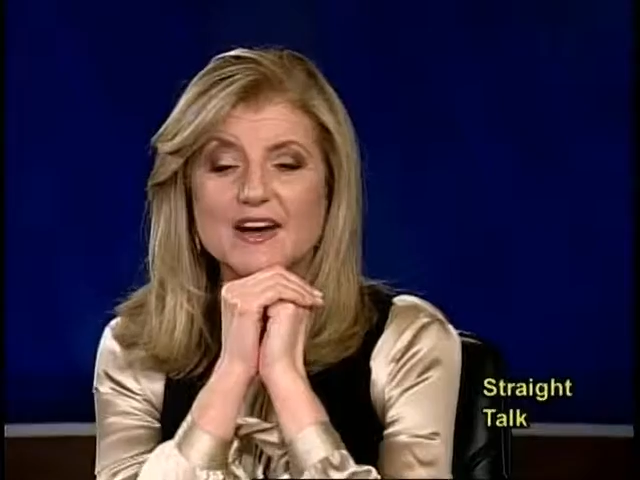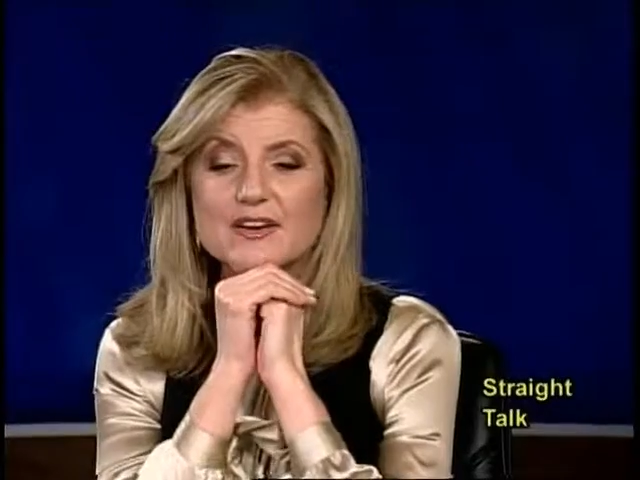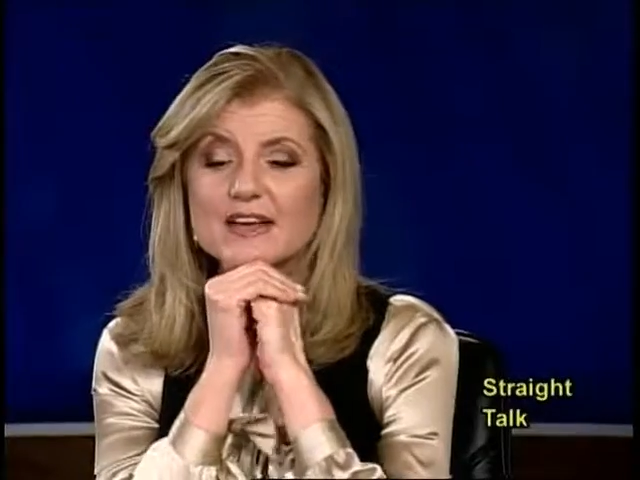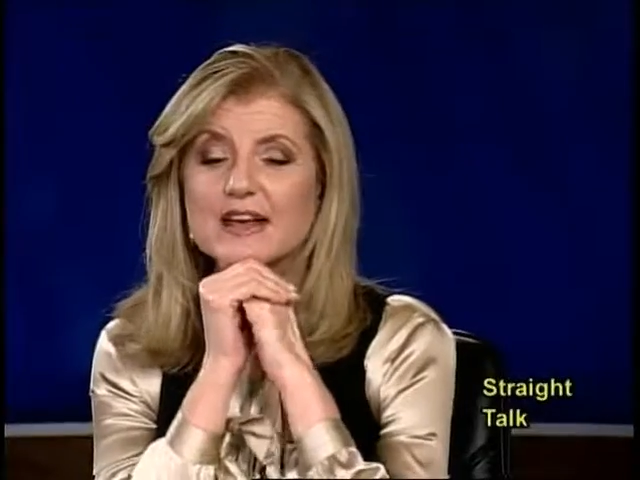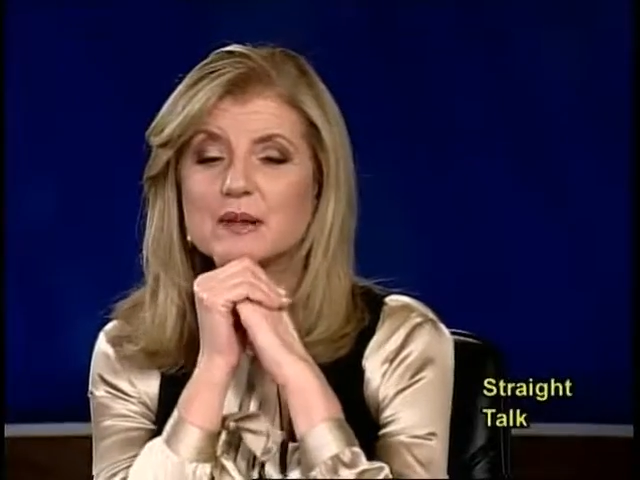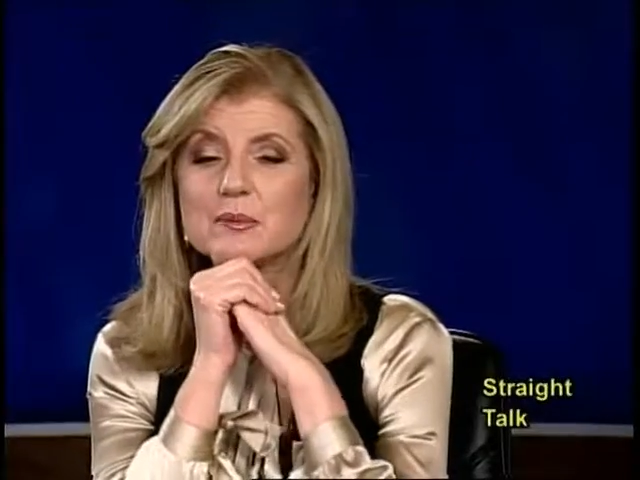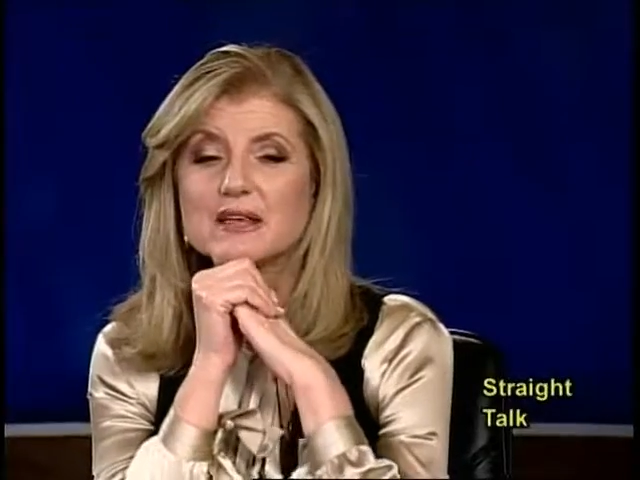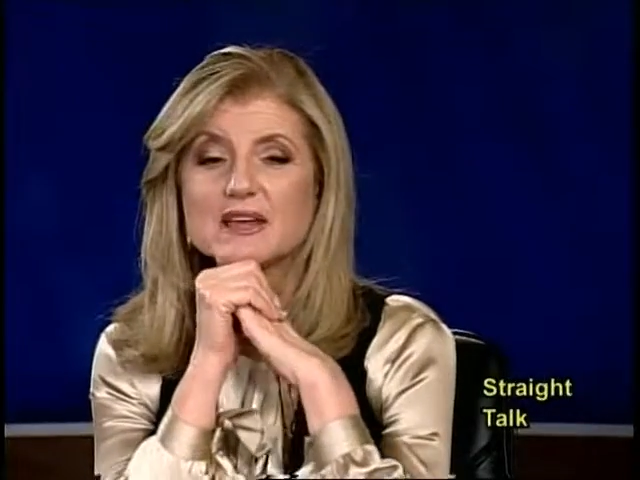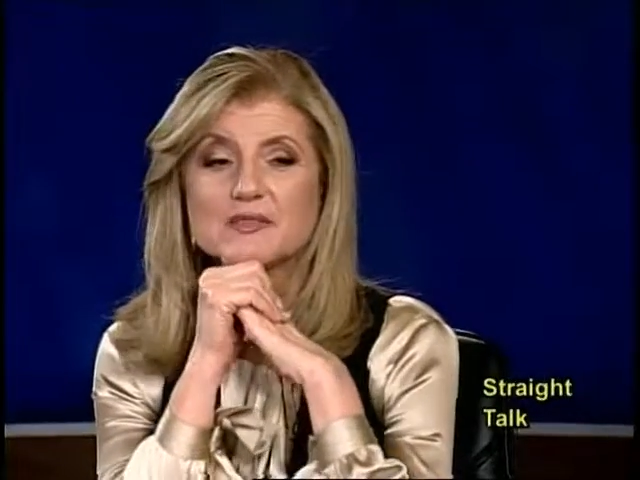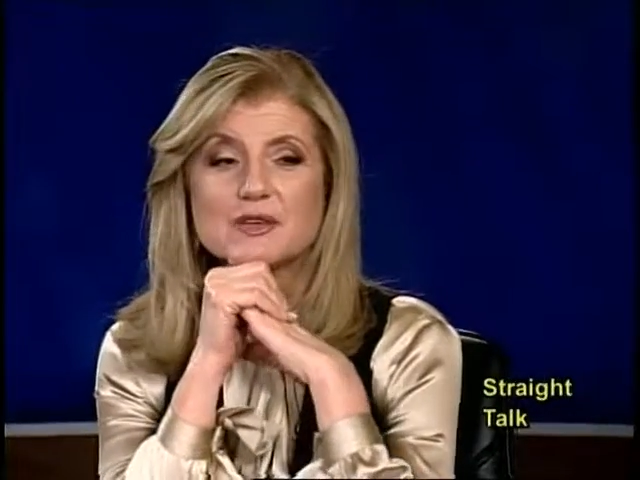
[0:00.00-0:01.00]
Okay, let me
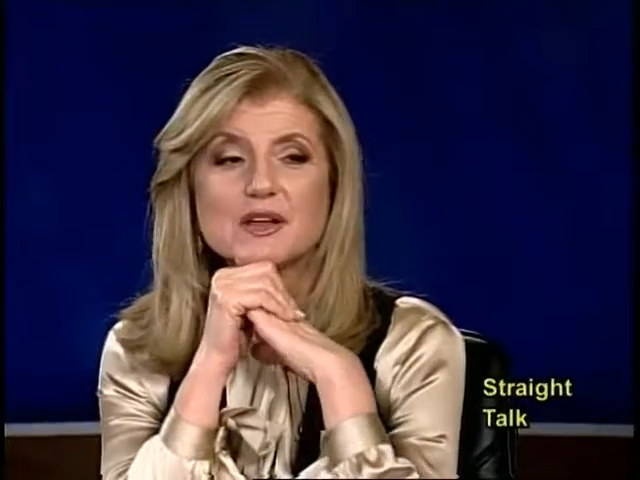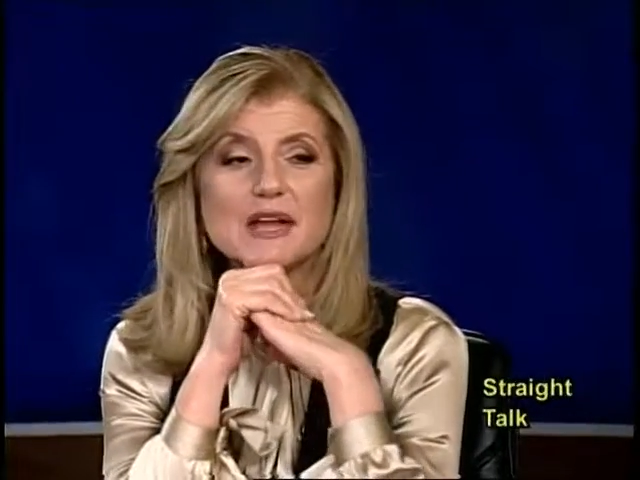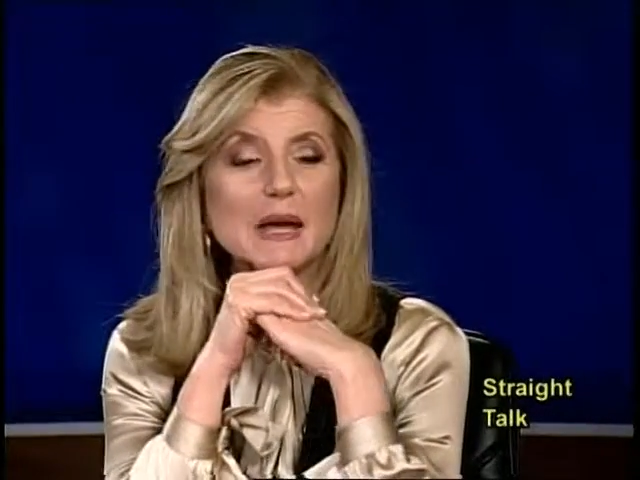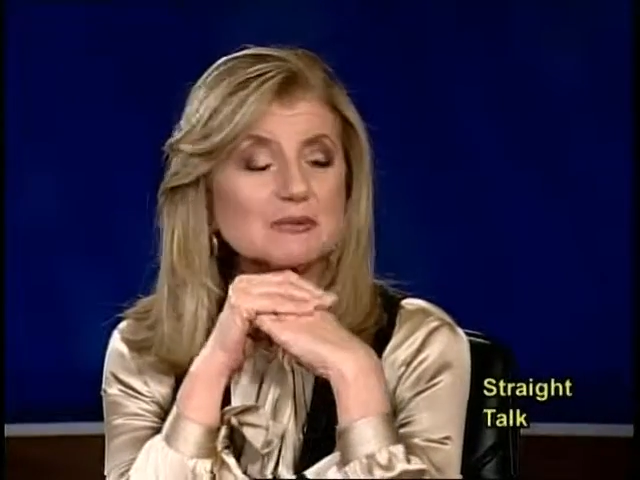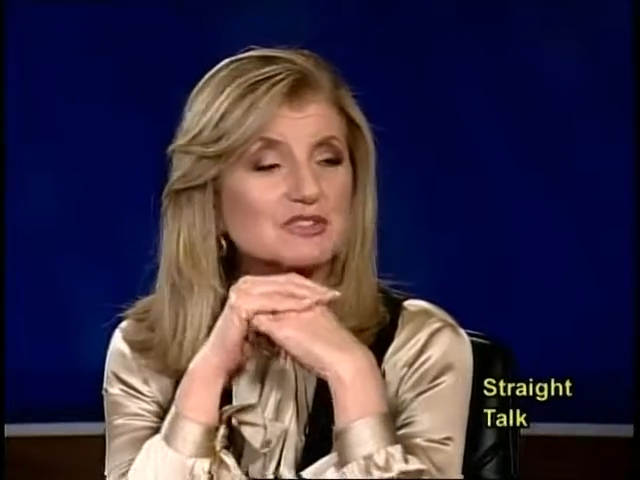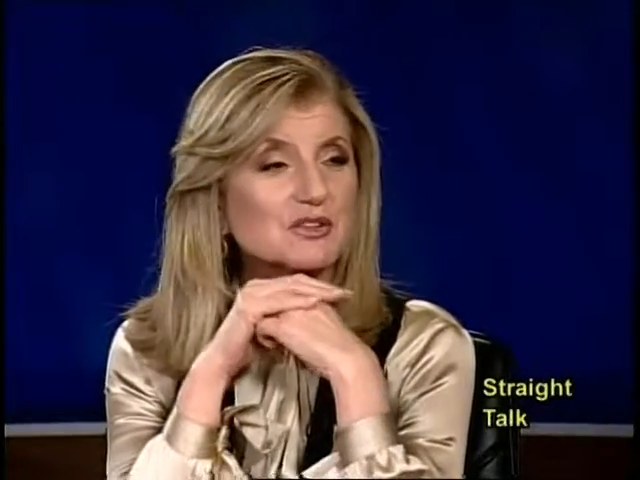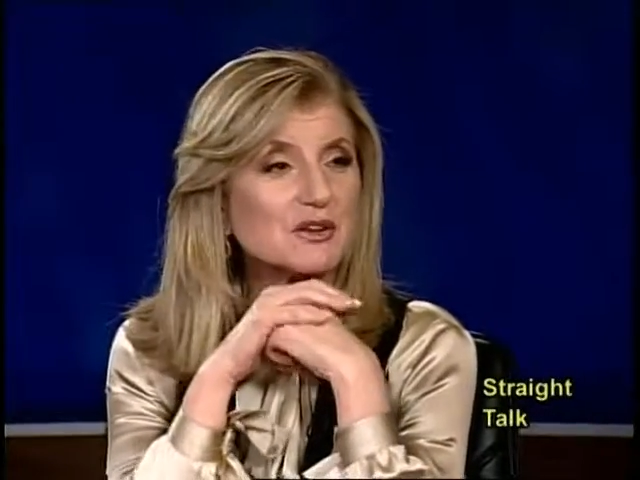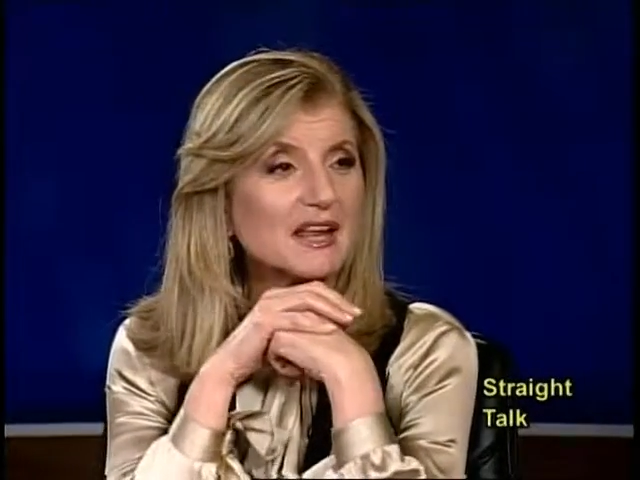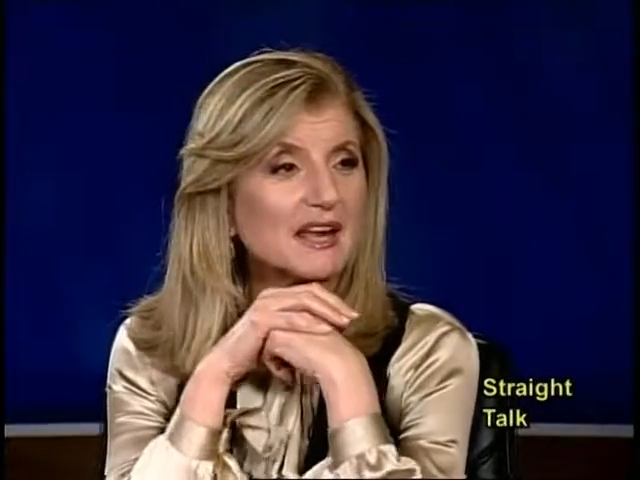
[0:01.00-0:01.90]
give you an absolutely